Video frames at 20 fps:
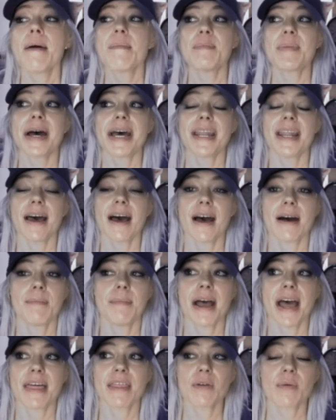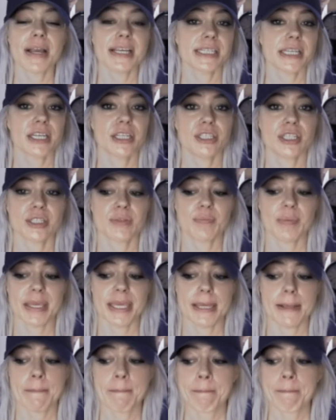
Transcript: But otherwise it could just be